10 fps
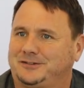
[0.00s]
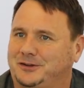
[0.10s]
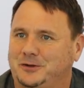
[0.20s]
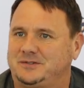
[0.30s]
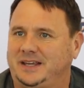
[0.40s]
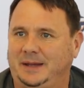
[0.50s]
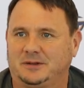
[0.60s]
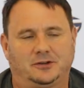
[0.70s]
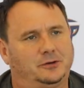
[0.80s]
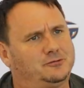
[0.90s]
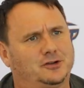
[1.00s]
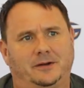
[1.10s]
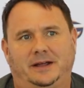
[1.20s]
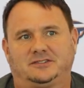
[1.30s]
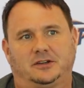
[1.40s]
It's a new team. It's a new
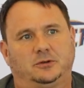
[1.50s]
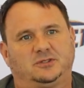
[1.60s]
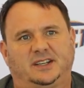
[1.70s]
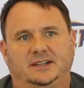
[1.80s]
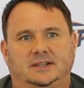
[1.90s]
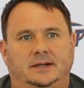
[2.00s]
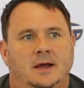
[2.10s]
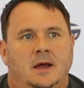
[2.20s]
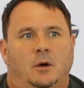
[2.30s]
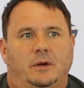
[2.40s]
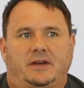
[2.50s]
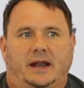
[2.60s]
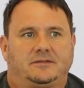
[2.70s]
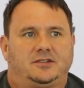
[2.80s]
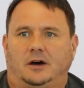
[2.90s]
journey. It's a new season. We've
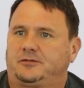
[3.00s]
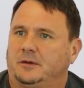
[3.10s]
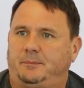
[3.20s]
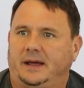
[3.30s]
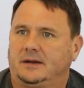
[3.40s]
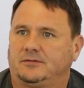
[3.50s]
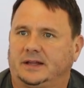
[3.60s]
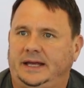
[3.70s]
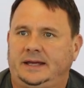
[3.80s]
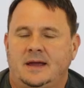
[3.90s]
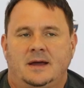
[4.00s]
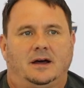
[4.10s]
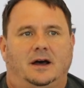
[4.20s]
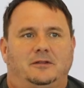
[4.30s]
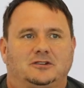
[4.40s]
got a tough competitive league.
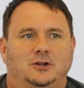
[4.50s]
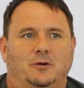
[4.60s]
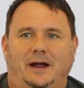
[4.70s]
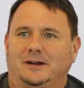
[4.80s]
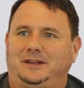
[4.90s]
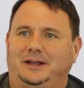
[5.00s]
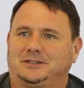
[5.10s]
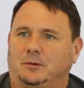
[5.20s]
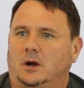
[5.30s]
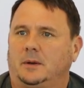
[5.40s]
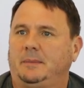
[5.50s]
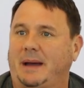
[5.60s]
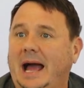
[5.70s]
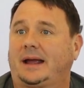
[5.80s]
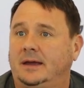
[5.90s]
There's no guarantees that we're going to be
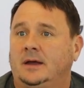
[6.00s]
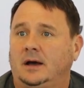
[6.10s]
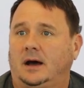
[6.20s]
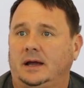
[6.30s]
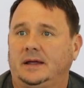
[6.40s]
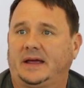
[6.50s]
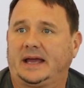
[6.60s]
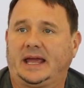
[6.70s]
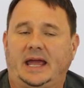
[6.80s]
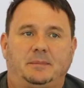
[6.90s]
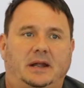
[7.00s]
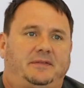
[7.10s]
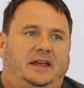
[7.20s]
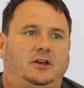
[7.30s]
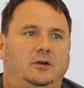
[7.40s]
back in that game. But
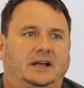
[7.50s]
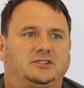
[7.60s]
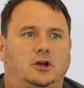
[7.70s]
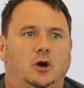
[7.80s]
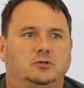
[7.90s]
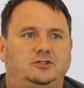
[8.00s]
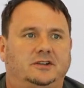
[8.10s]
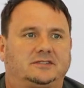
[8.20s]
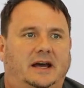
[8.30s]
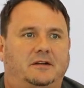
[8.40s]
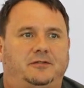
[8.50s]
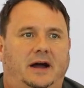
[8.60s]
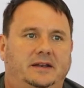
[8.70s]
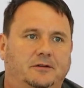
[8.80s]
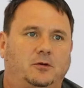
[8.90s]
I think you as a coach, you just got to
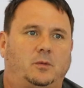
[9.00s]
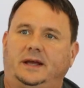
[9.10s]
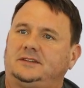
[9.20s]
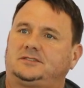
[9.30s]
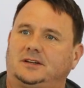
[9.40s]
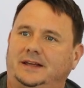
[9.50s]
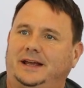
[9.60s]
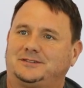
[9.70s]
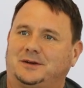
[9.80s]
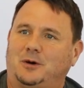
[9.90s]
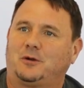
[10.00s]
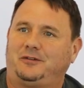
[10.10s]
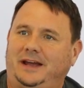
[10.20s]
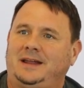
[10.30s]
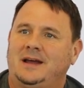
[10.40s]
find different ways to, again, to
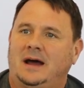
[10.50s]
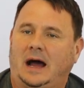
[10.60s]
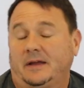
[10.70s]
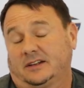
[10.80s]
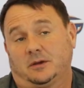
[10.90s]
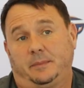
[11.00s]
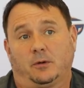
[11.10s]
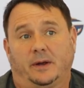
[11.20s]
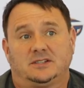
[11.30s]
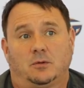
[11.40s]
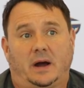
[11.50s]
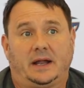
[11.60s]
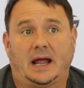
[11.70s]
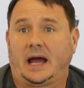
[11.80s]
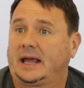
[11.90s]
motivate. I think it's a big reason
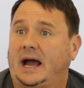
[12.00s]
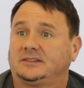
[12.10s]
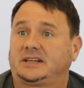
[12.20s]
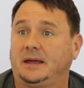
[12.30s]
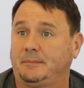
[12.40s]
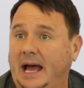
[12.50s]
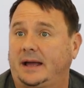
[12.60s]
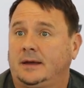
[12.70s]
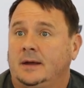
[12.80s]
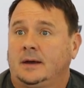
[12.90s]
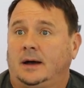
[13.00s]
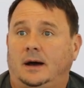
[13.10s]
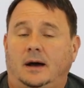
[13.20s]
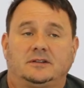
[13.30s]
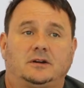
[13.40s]
why 9 guys came back
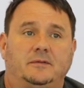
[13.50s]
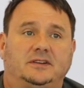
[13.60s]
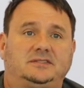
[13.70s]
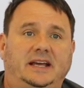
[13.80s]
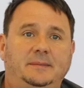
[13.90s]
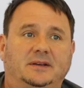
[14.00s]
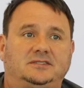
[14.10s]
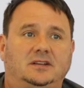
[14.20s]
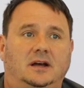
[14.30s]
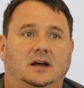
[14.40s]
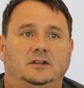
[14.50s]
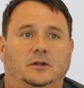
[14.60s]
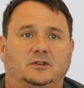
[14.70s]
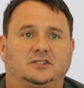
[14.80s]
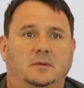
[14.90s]
on this team is to, you
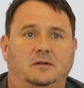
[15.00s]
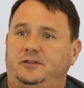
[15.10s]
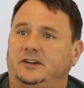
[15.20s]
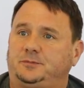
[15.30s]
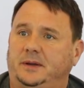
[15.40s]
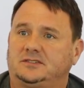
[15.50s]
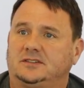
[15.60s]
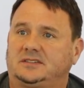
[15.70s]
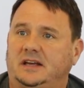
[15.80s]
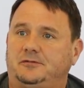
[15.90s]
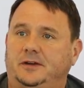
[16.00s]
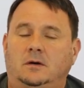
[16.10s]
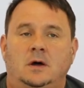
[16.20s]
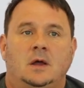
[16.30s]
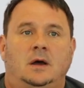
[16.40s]
know, there's some unfinished business they
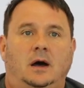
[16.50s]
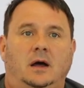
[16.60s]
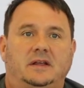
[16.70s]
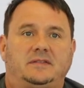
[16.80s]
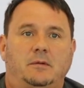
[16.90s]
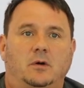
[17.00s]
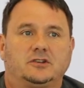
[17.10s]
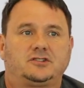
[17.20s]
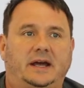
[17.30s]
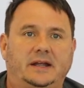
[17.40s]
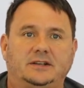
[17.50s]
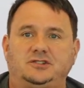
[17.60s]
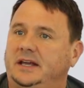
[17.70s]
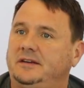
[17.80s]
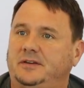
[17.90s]
feel that they want to try to
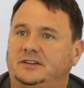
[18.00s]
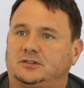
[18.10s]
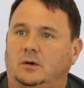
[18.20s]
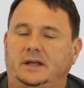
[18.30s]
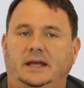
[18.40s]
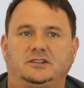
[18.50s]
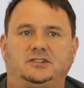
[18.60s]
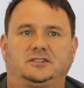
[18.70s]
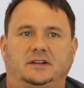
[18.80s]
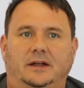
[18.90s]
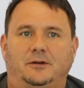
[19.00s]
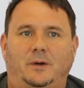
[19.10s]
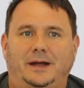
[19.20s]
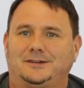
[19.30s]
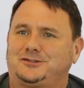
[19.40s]
achieve. And so, again, it's just another
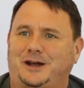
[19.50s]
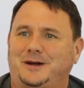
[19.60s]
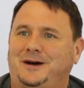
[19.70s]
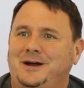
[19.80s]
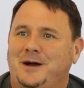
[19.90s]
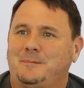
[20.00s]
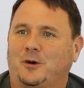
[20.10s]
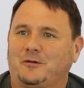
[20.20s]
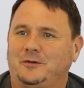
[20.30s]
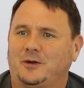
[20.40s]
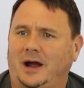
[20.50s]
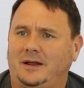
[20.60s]
way to try to motivate.